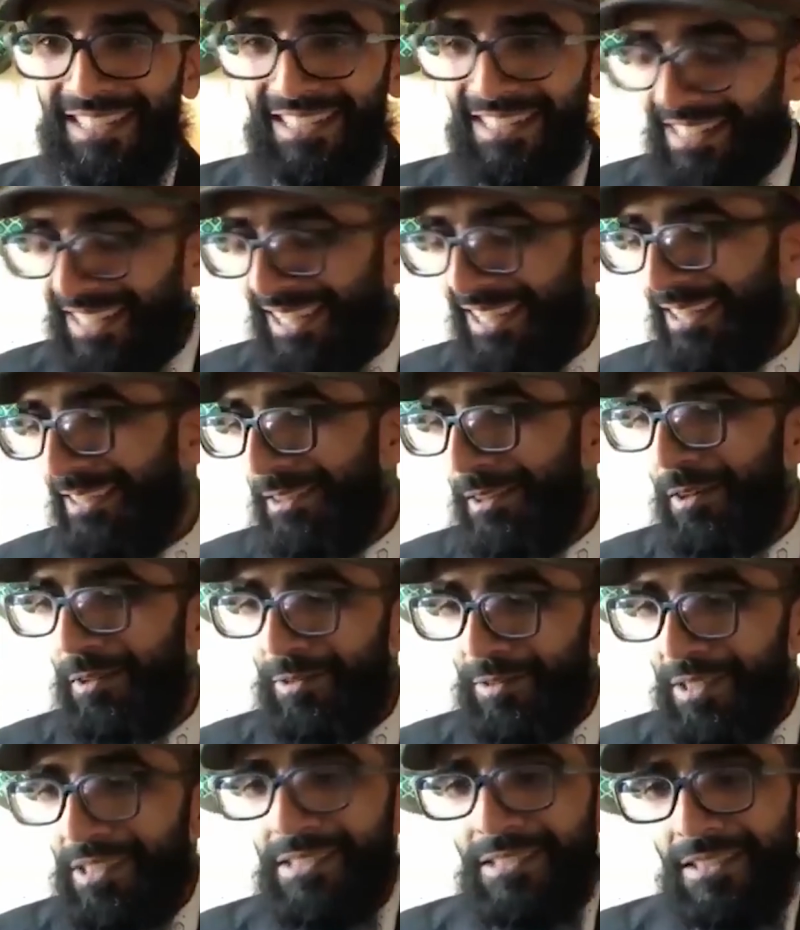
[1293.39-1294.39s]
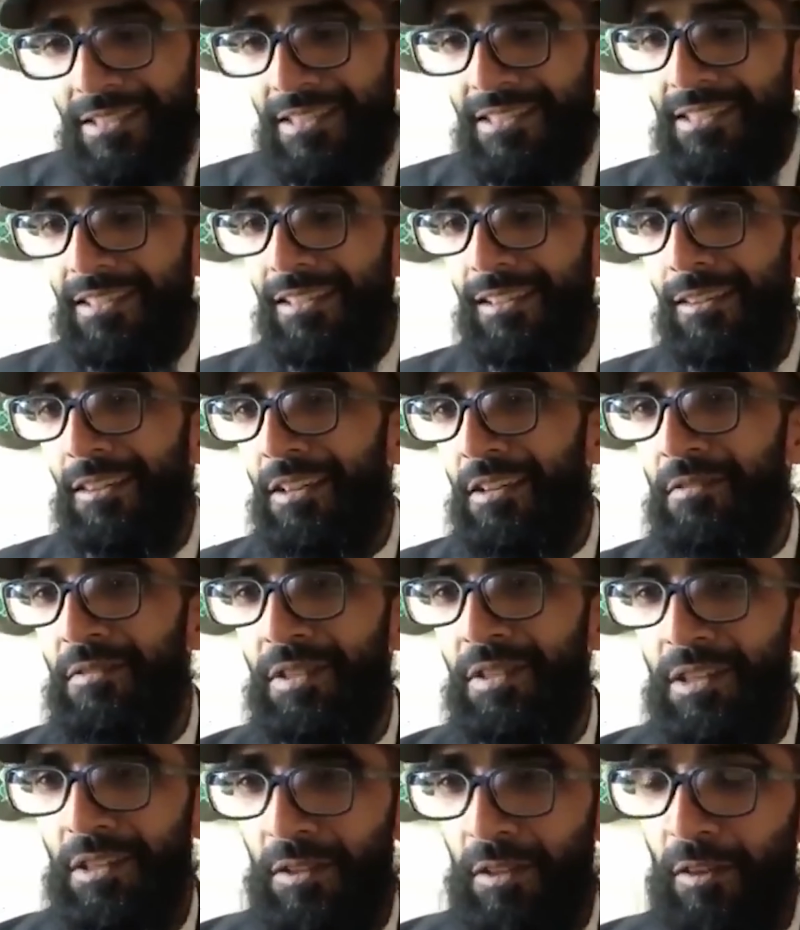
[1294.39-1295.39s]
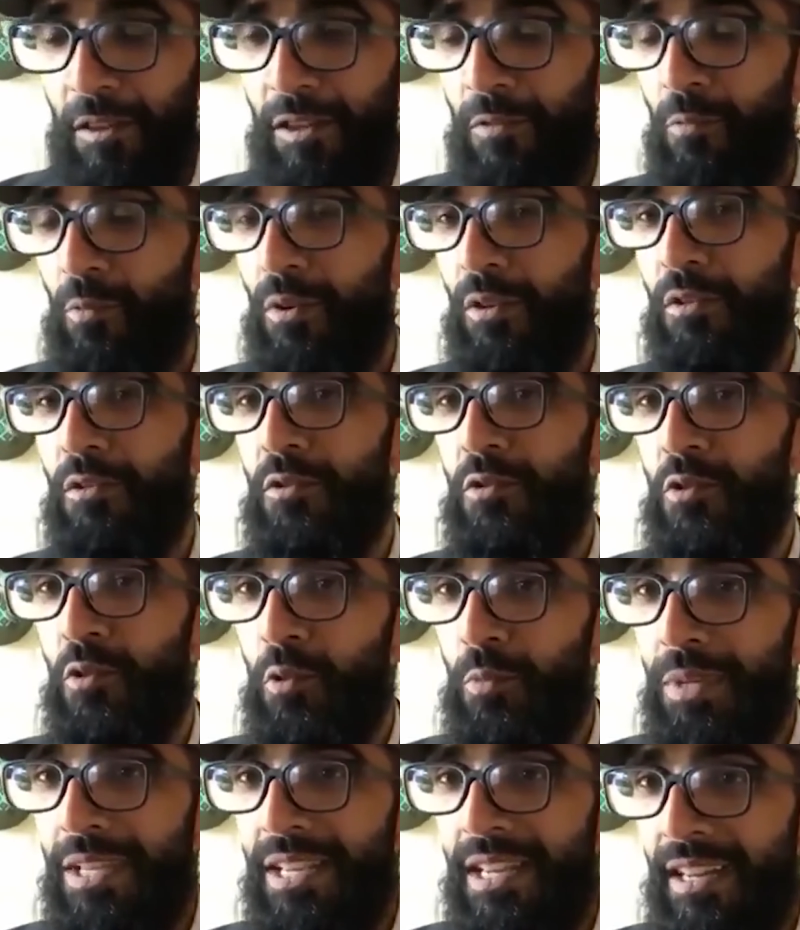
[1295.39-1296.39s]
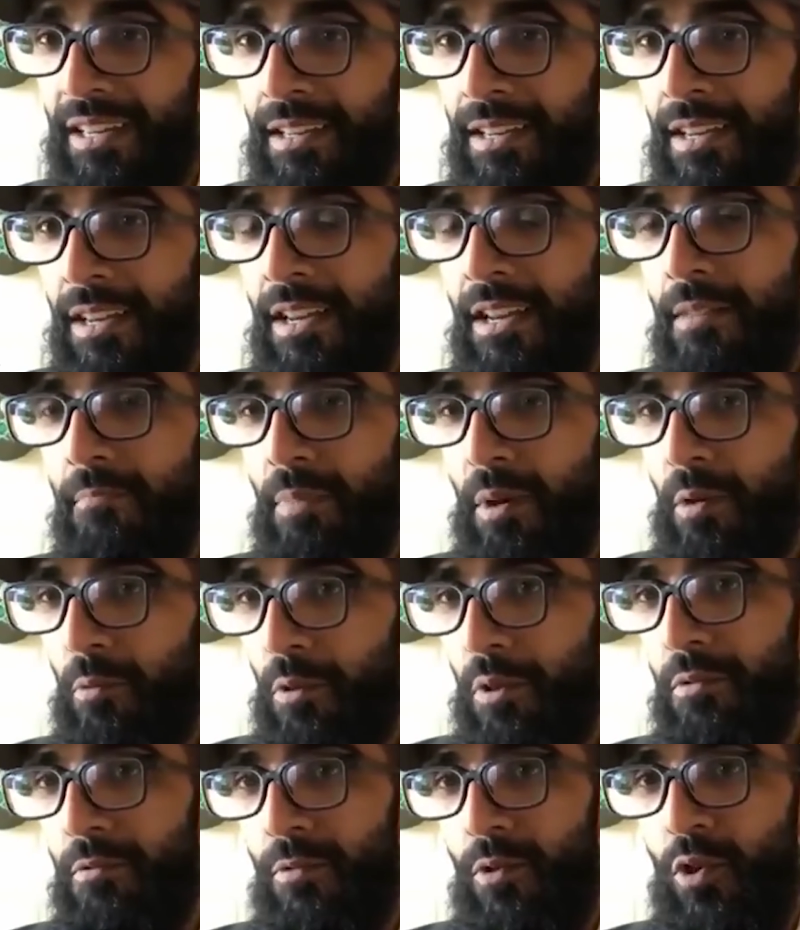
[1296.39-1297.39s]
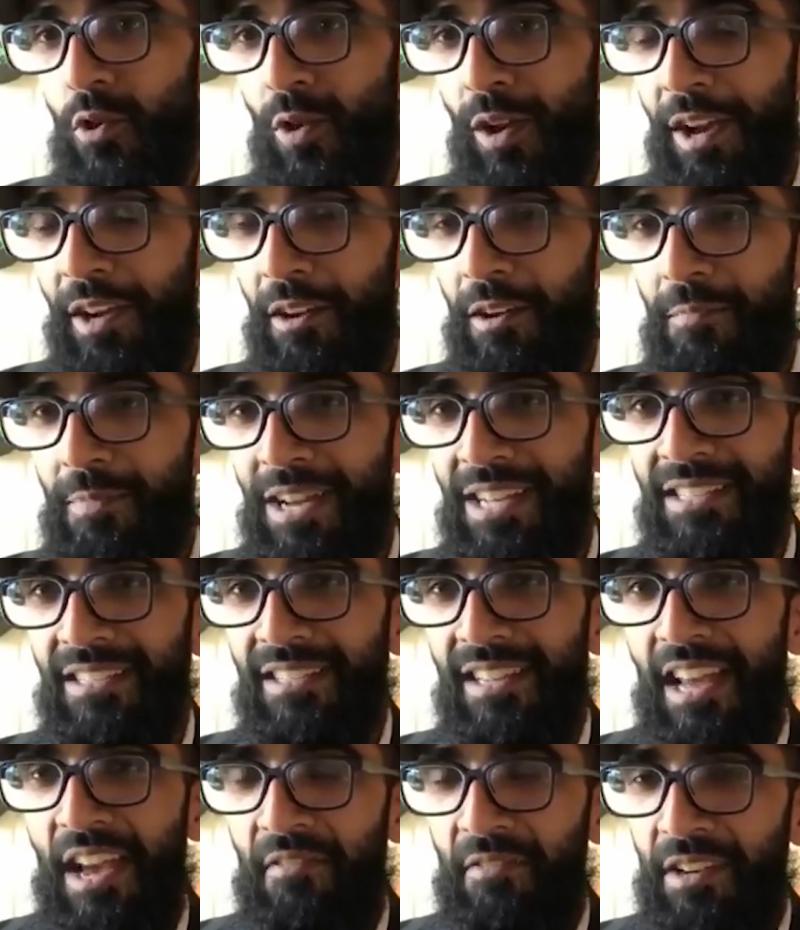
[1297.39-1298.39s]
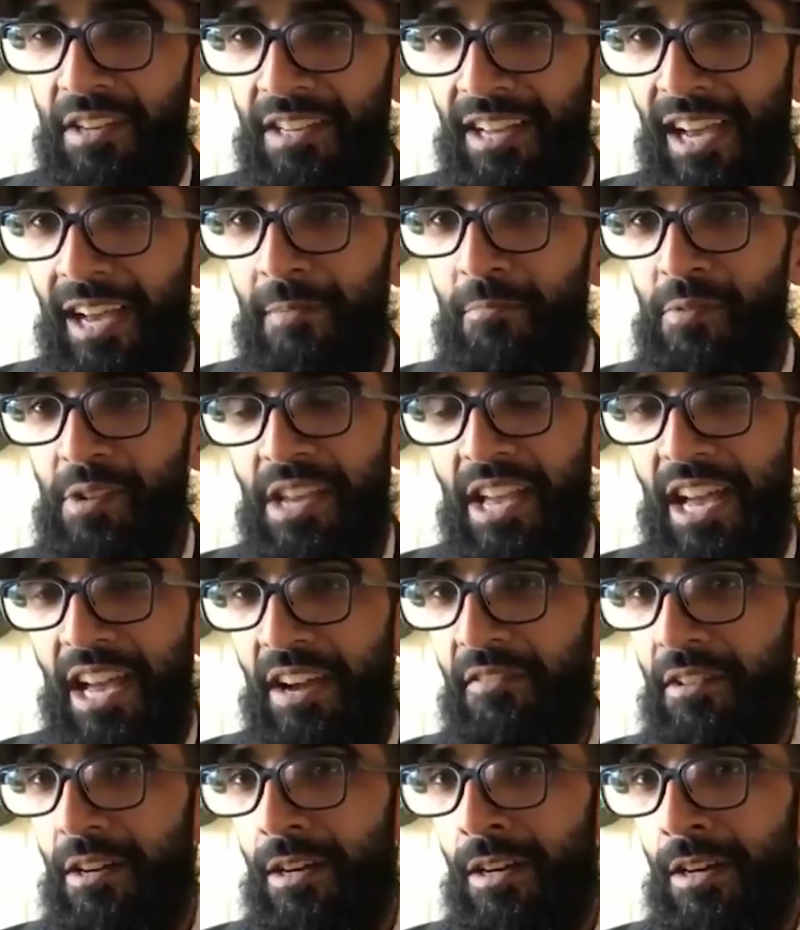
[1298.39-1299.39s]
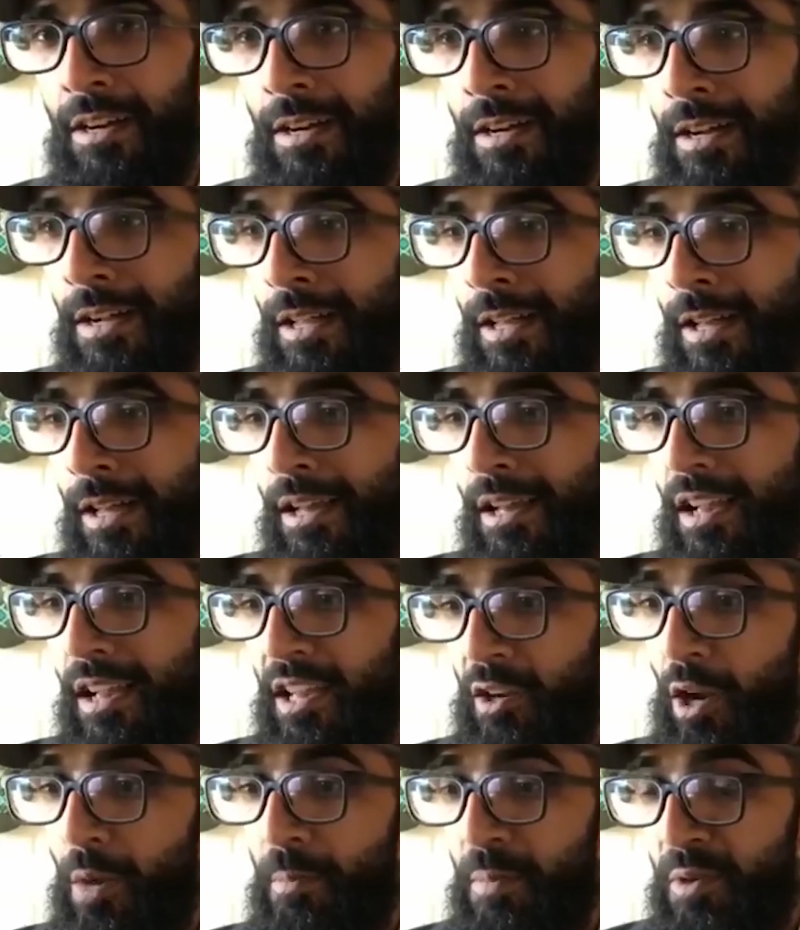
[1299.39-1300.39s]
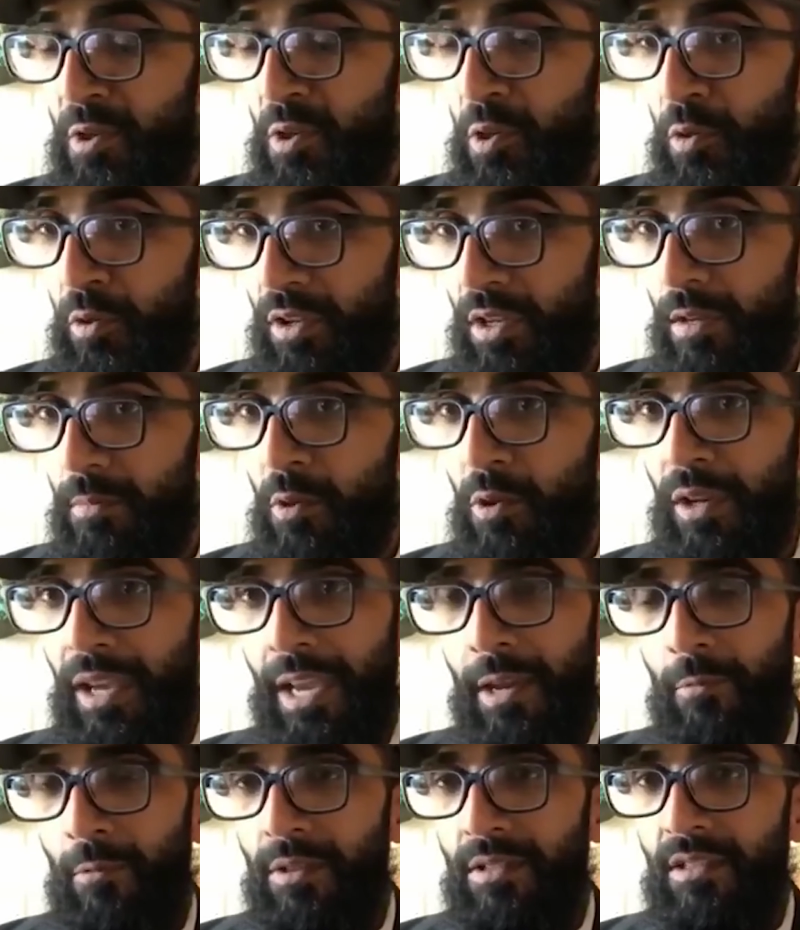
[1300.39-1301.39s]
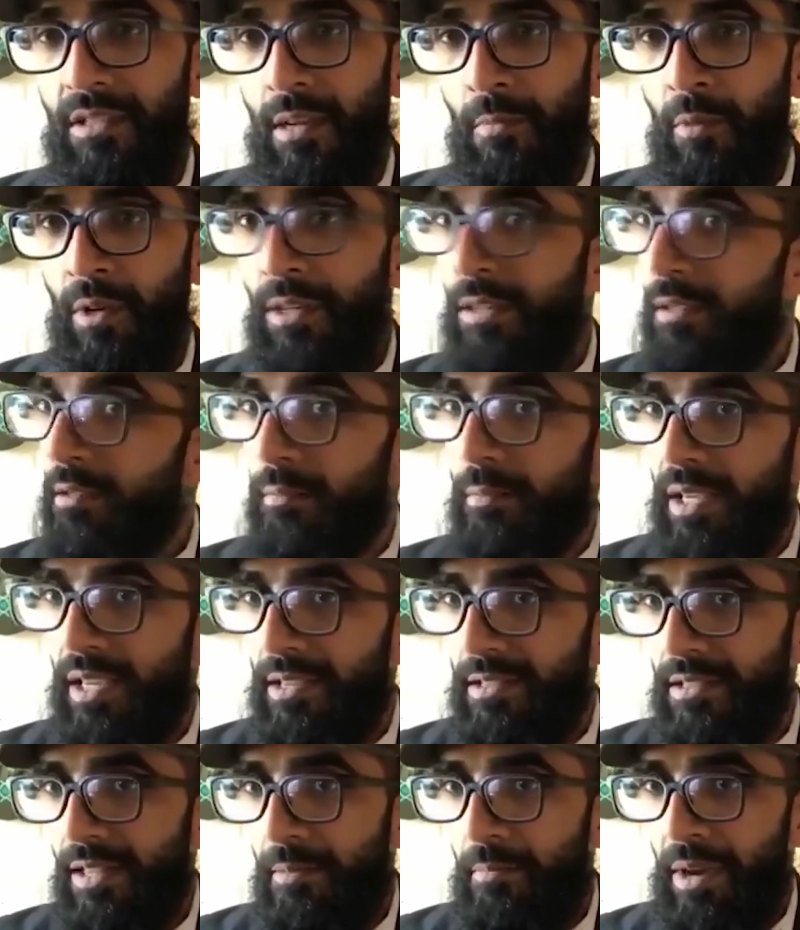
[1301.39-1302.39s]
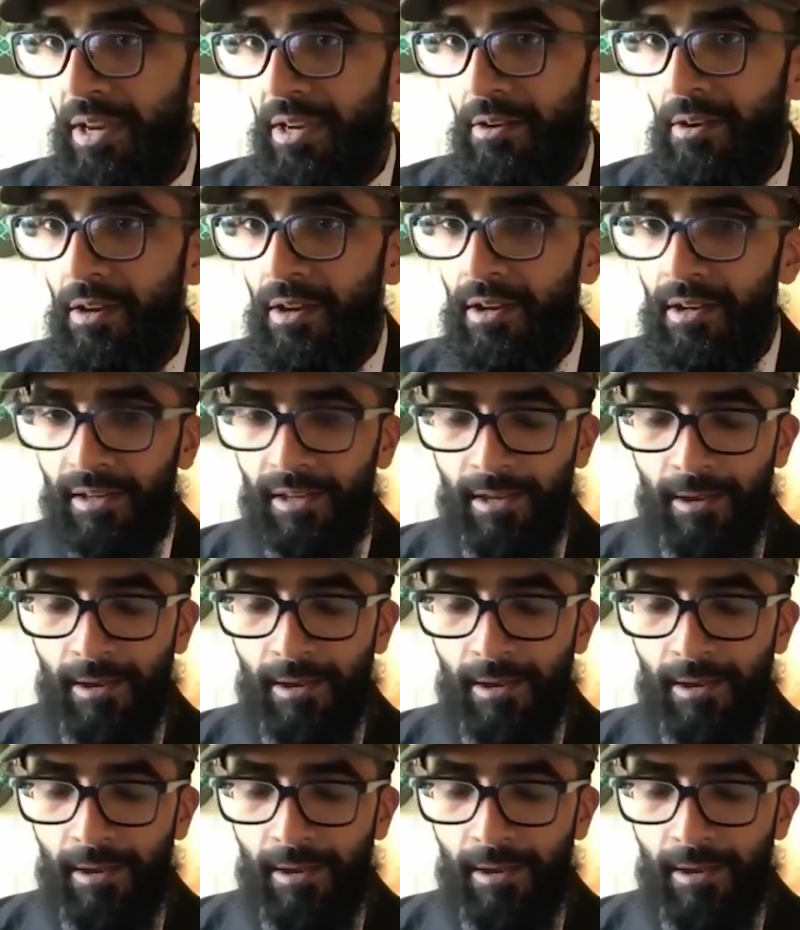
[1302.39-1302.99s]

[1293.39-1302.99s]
And it's like, you know, there's still a lot of work to be done, but we're trying our best every time we have an opportunity to communicate with someone, because they might not